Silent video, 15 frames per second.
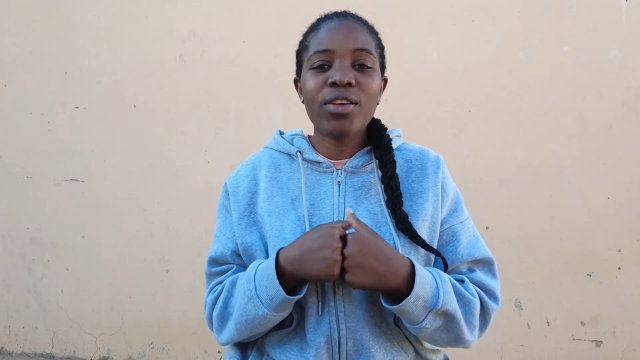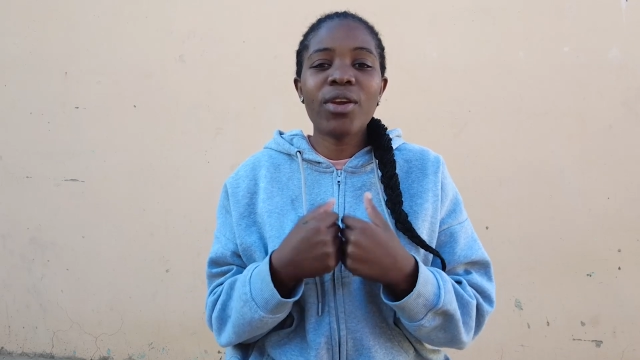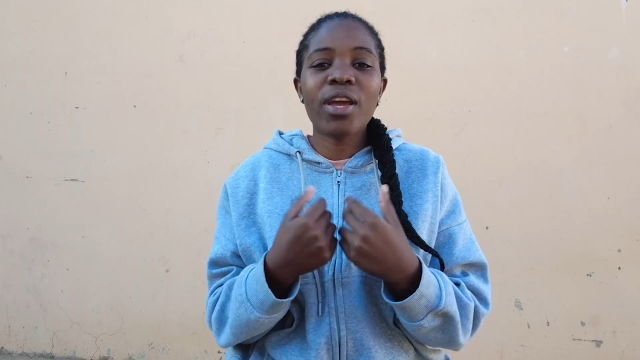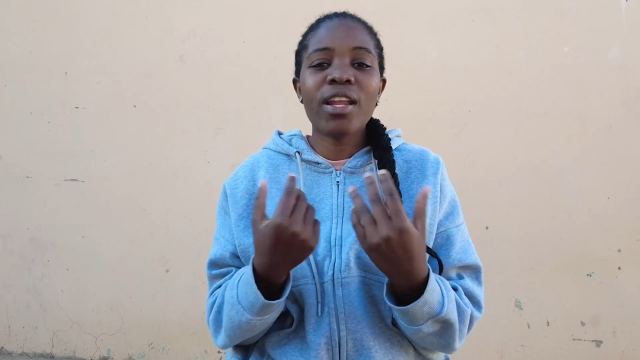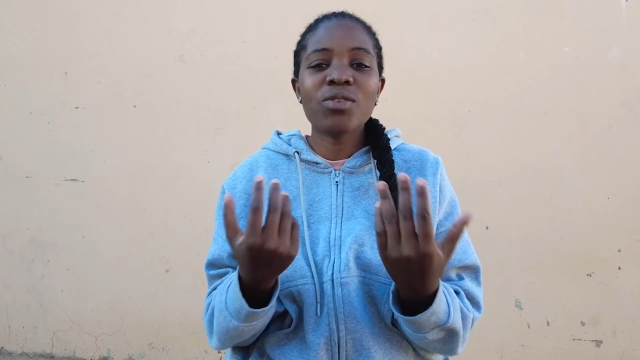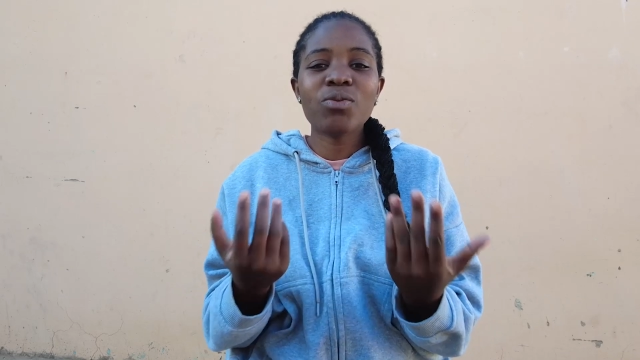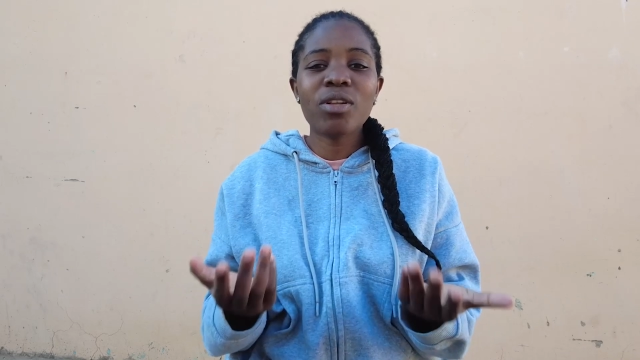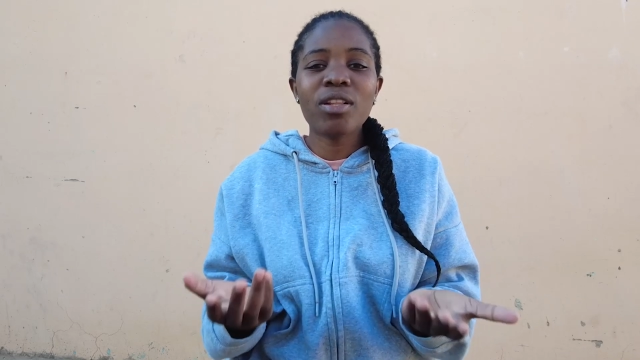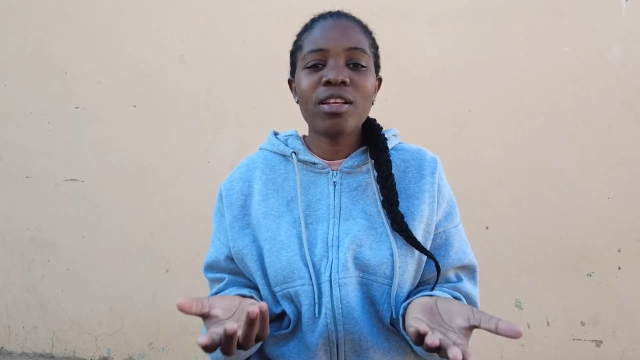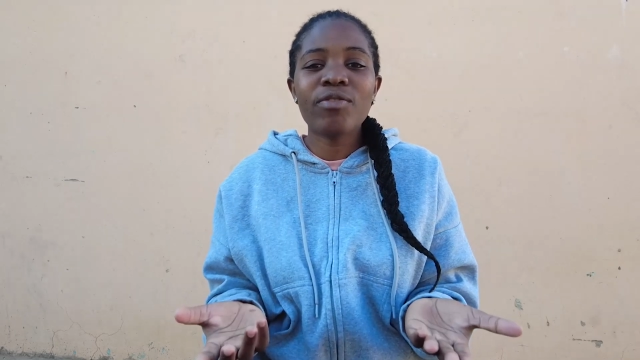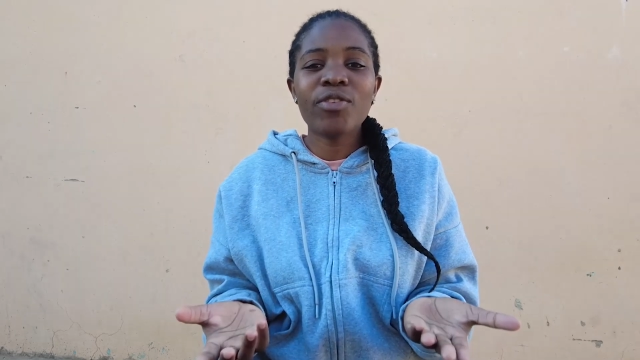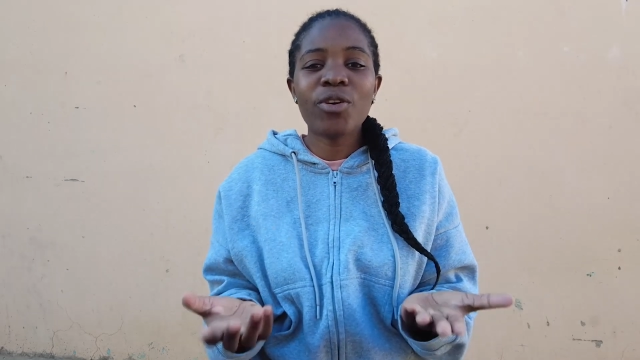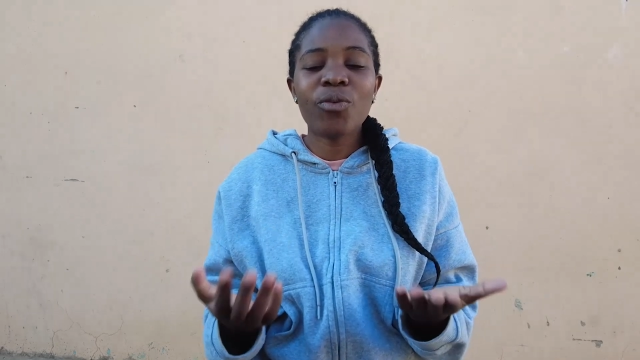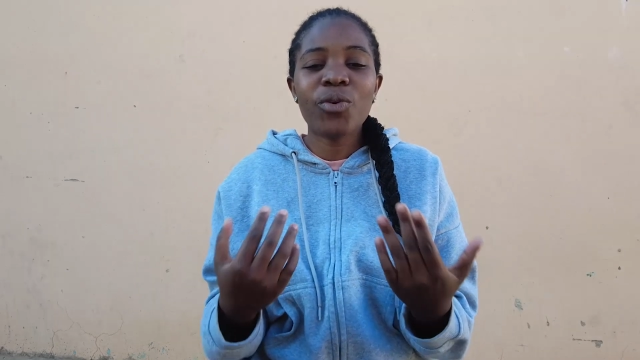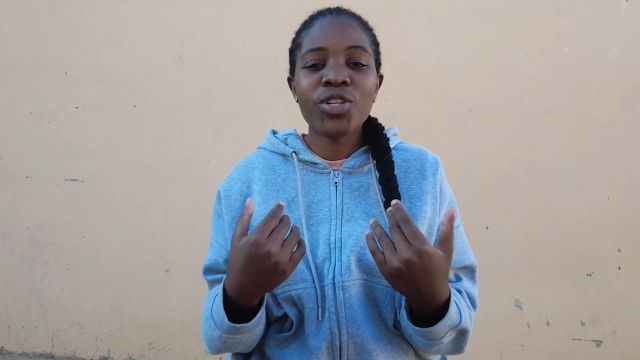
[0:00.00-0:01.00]
You can as well
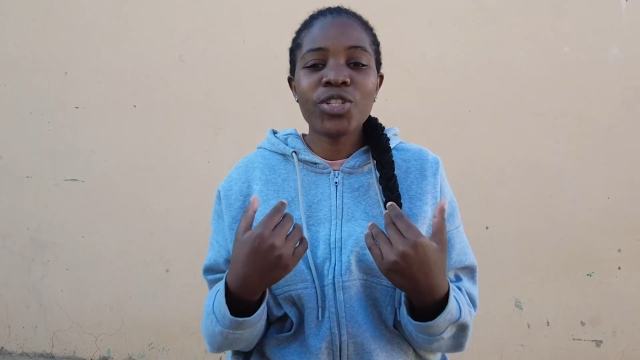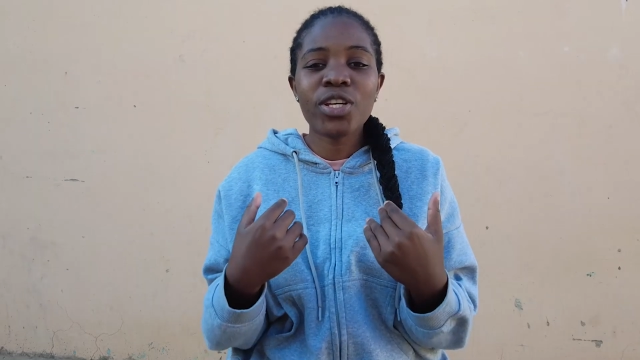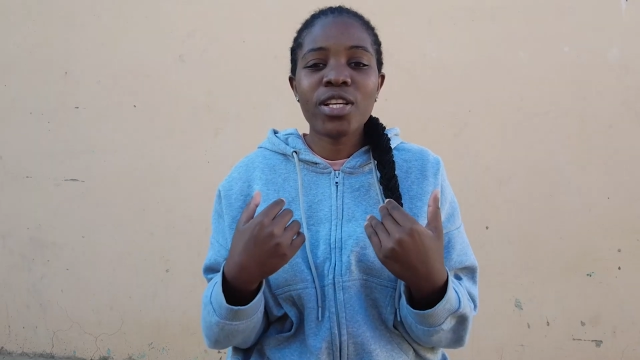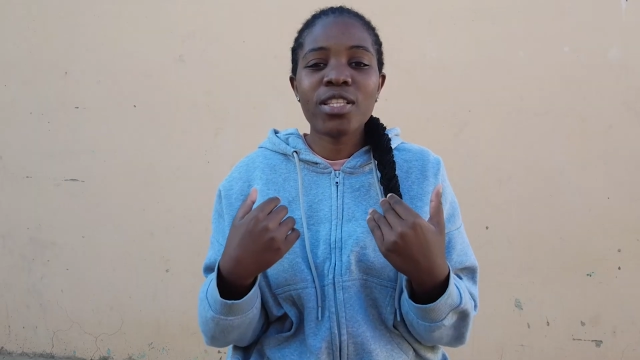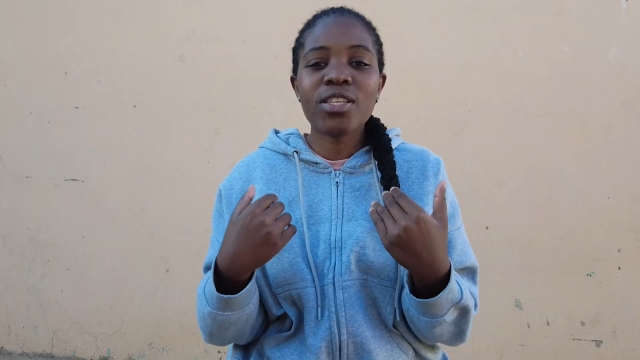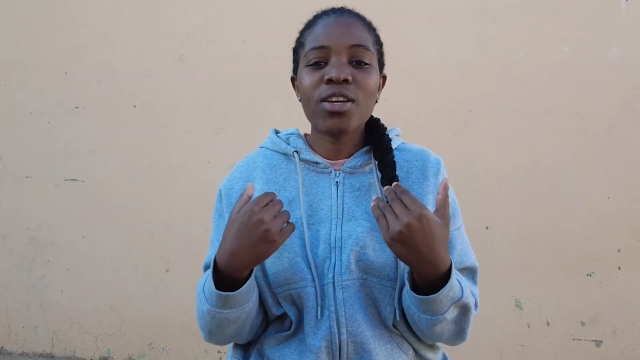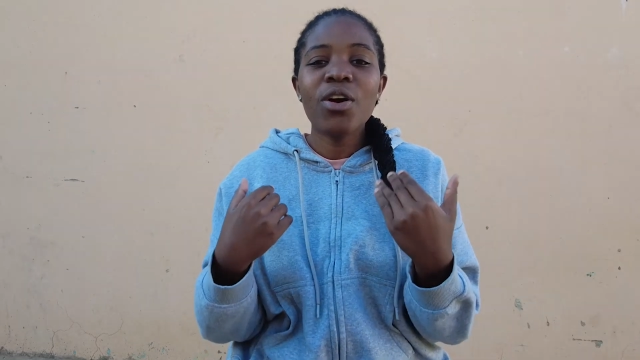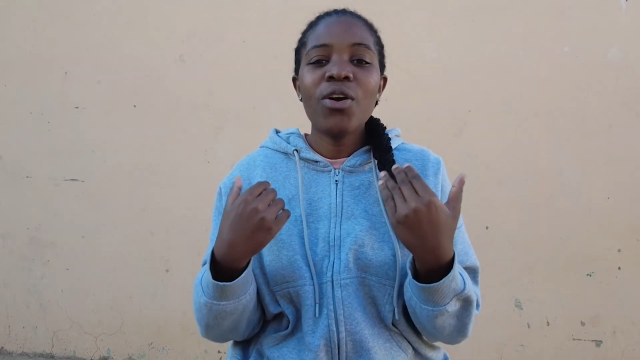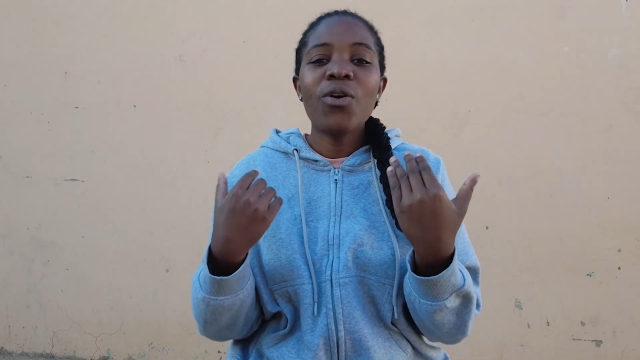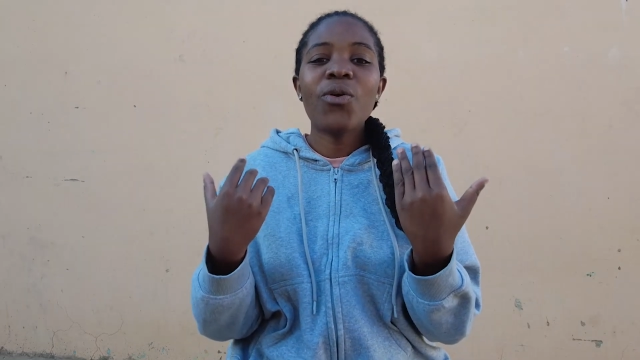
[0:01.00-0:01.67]
leave your questions